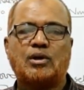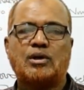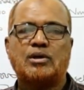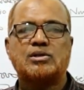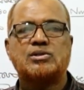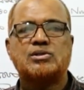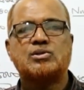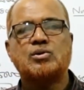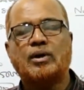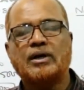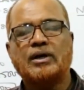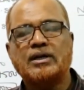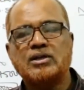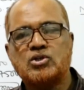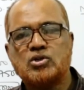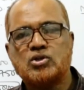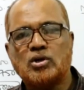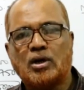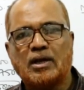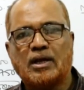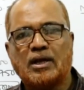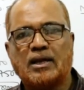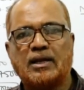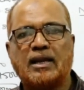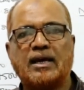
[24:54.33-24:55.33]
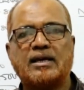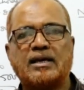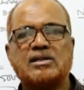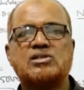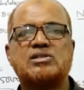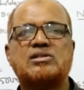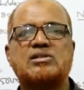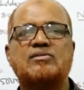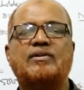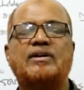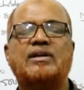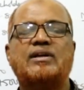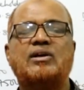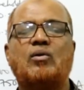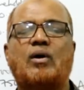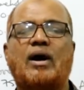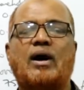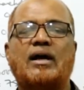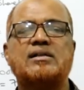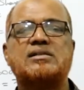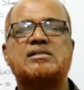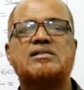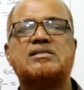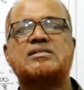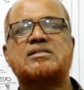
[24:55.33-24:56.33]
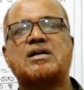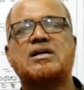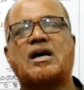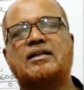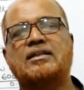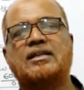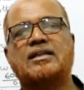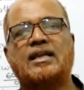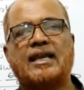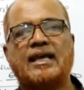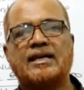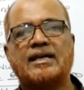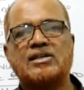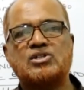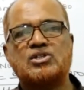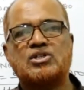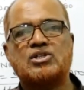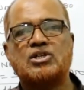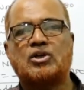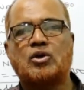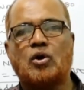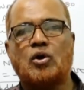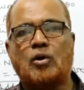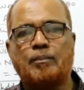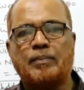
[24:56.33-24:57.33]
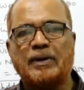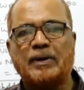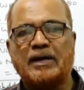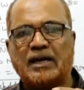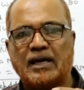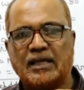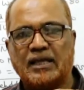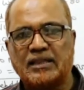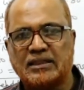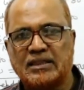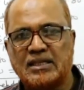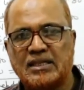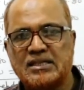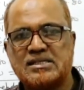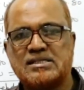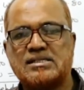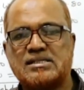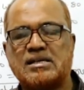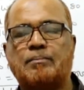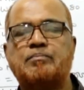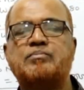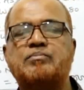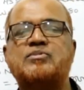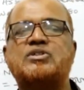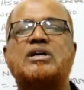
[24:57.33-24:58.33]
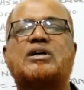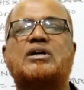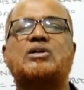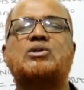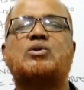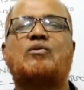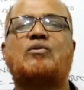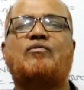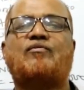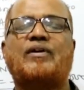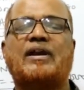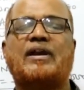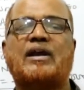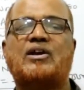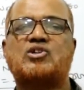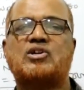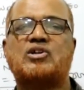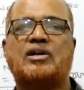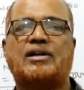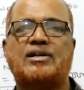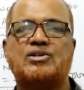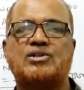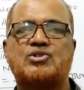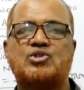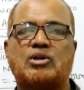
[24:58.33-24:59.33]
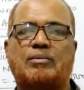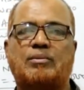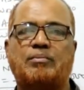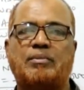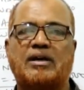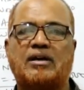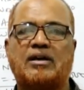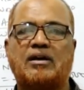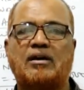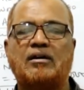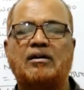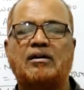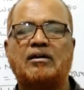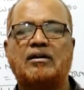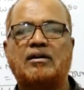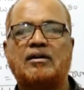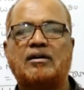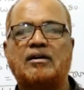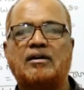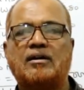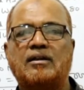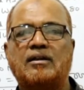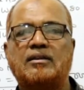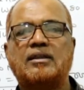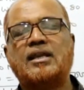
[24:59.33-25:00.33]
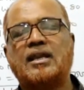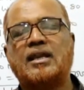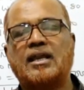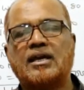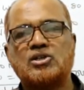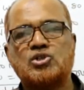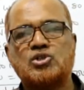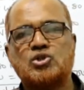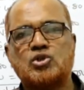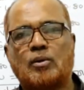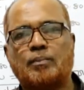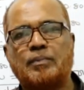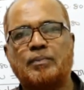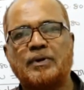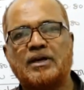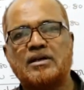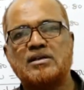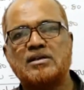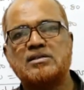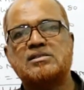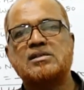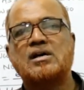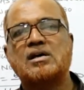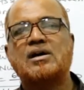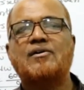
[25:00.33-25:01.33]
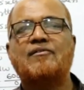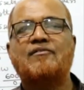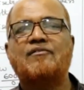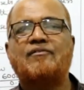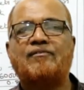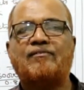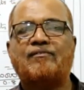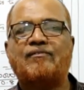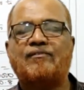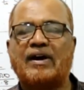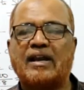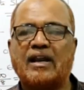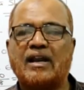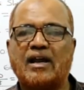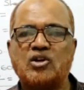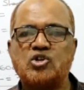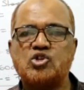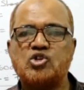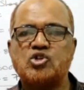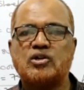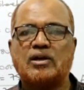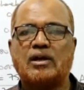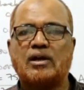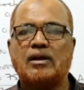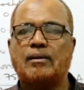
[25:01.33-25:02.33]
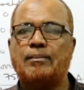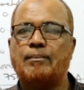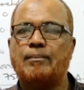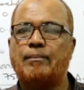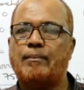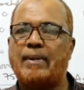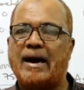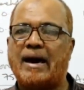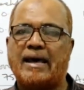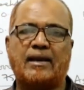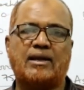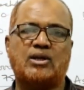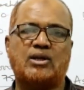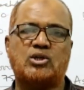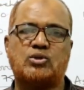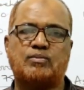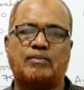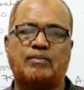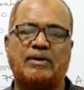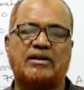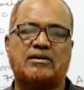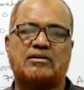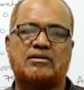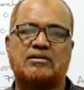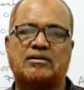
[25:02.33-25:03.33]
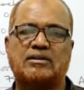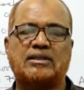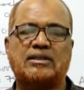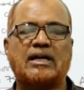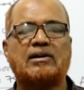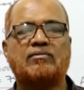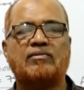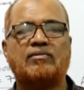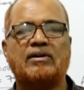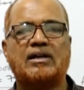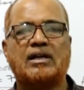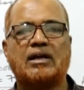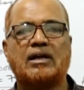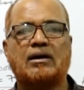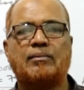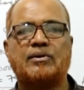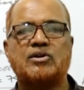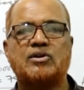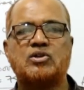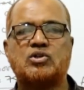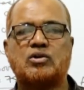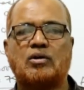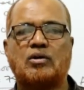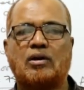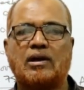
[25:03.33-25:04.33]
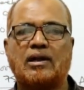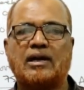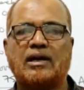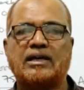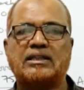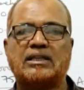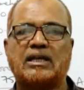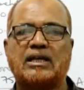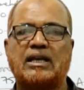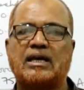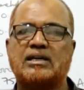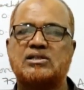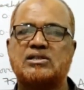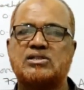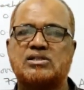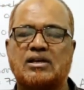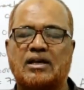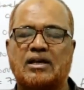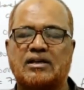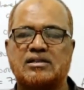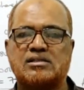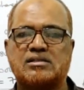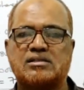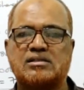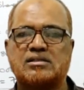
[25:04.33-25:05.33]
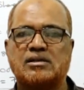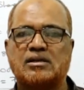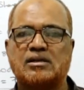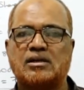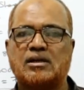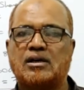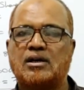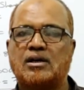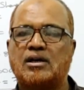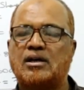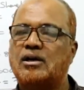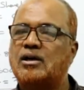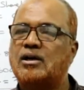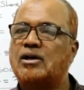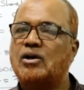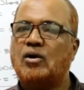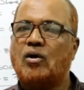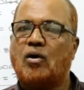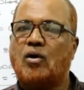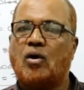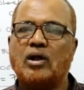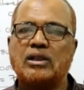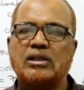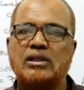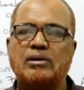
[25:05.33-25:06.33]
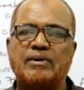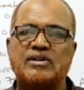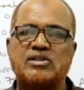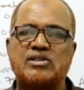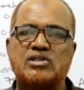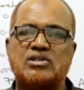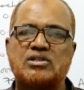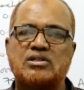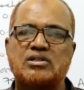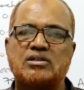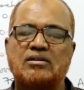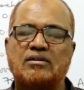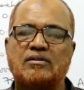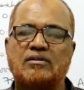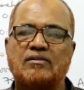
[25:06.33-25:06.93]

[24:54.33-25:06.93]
So inshallah next video I'll start the next topic in this subject of financial decision making. The next topic is financial management. That will take up inshallah in the next class. All the best.